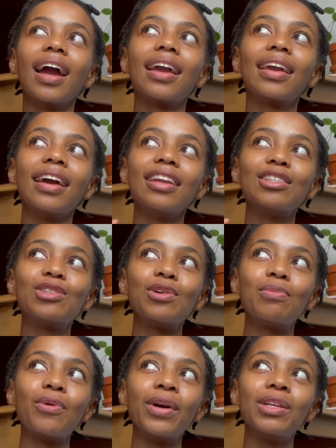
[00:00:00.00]
getting to
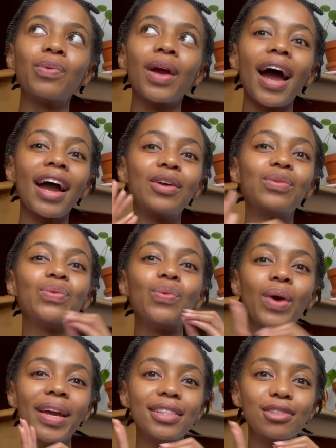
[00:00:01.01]
a point where I don't
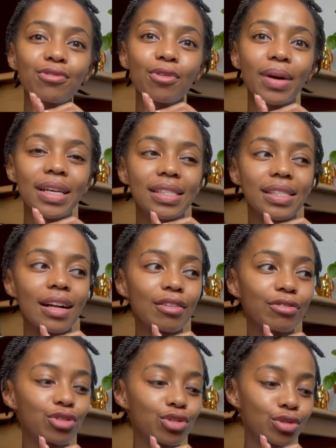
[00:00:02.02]
wait for
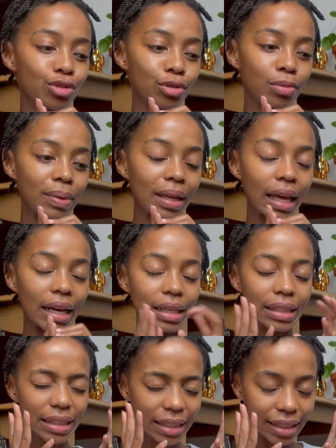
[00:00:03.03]
myself to be like,
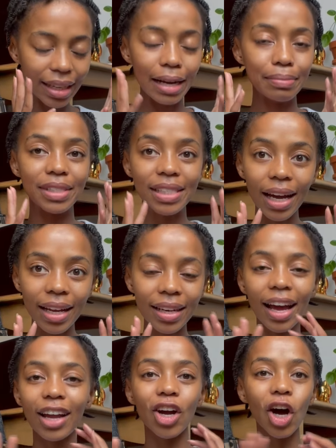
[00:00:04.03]
oh, I'm done,
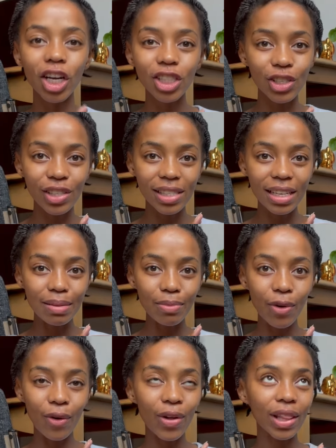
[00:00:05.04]
I can't do this
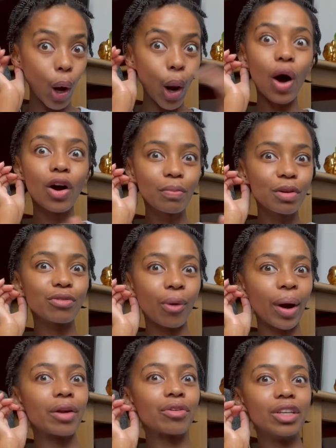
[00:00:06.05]
anymore. Long before
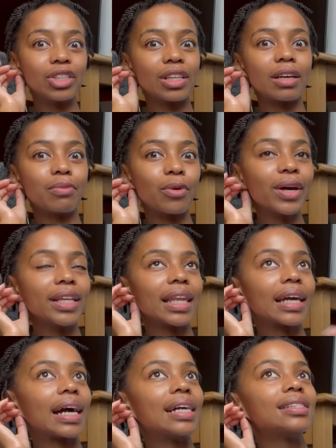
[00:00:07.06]
I reach that point,
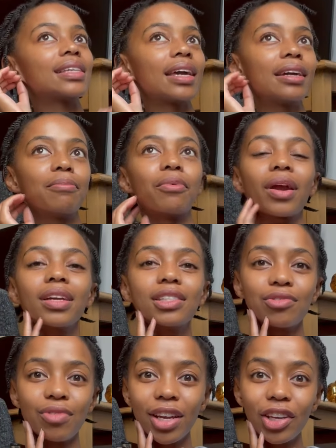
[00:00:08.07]
like I take
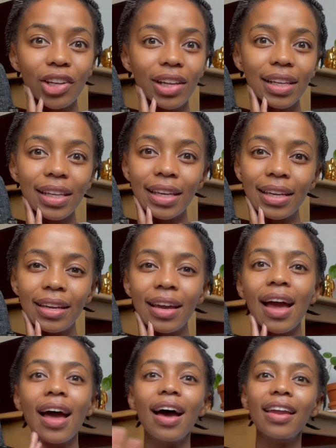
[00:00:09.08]
breaks regularly
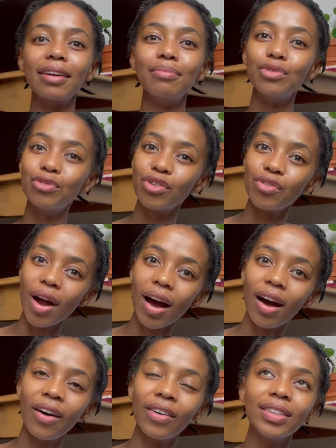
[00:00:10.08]
and I move
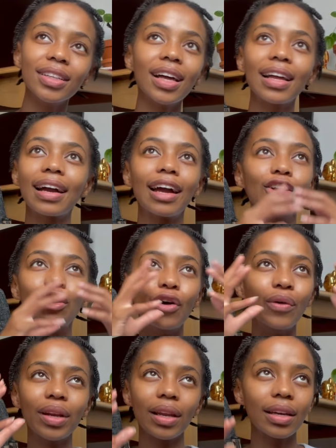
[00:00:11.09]
around and like I go
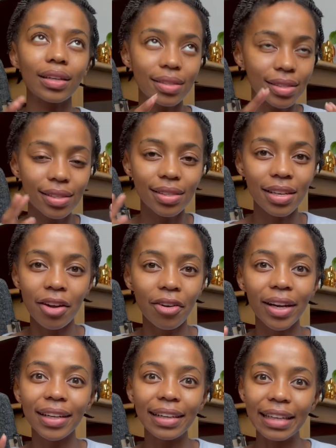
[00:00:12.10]
and like stare
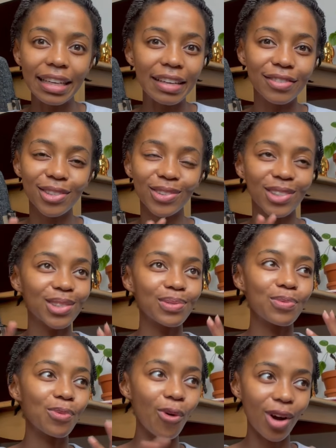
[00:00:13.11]
at leaves or just
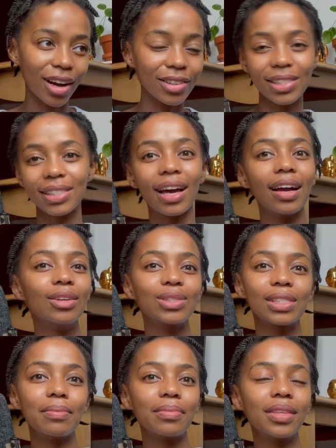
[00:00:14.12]
walk outside or
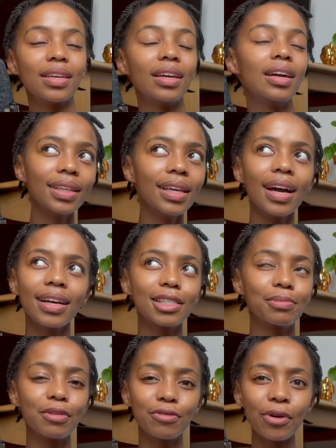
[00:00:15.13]
something. Yeah,
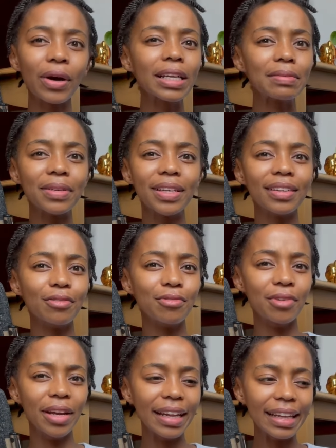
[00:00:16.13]
because before I'd be
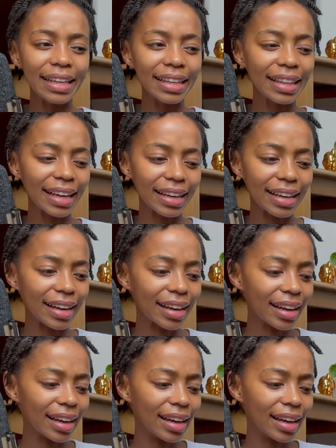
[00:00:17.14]
really like